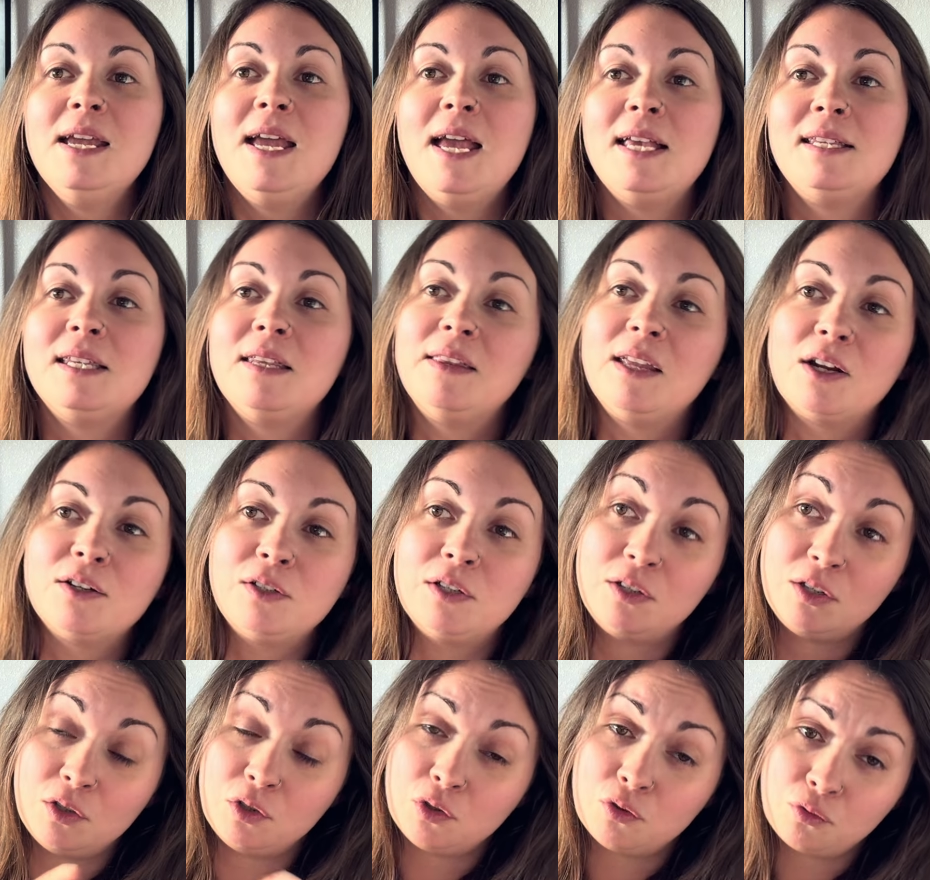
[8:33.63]
isn't there to
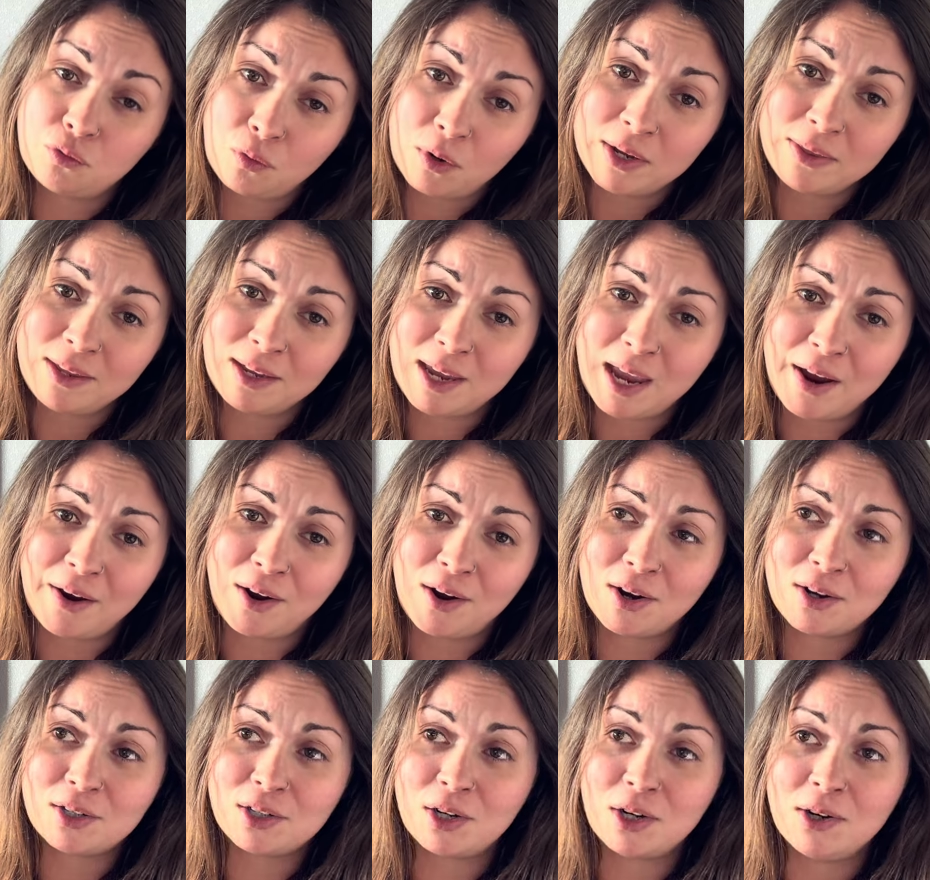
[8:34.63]
destroy the
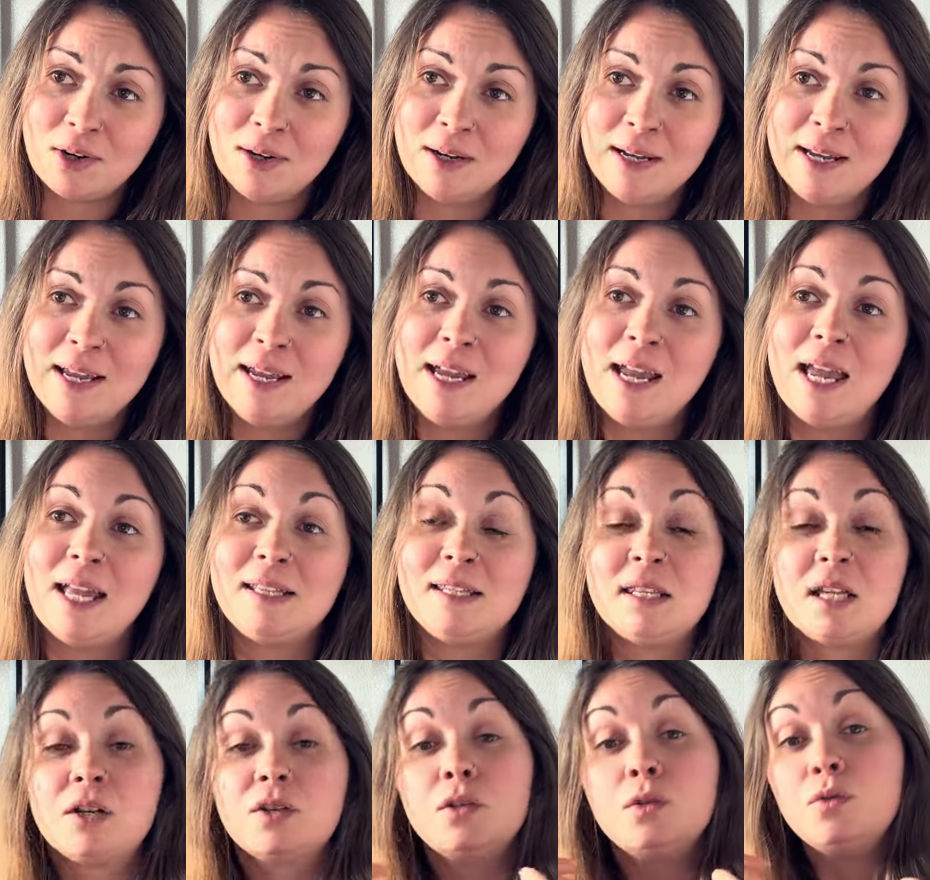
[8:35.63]
character. It's
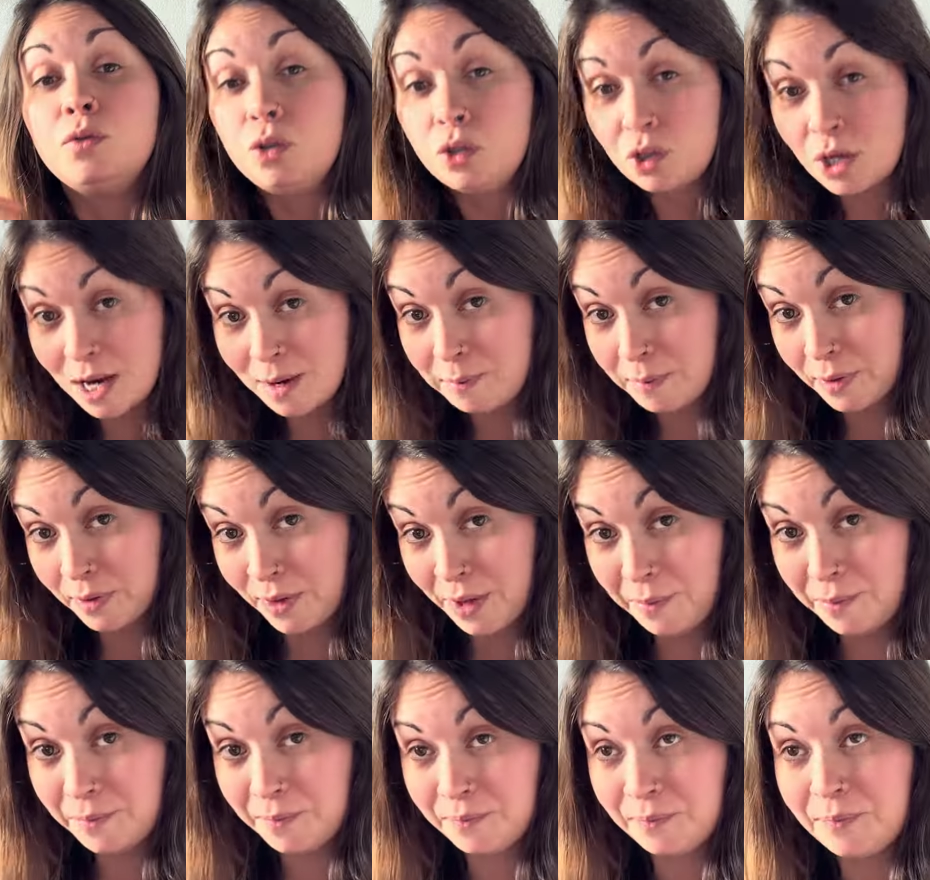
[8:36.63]
there to shape them.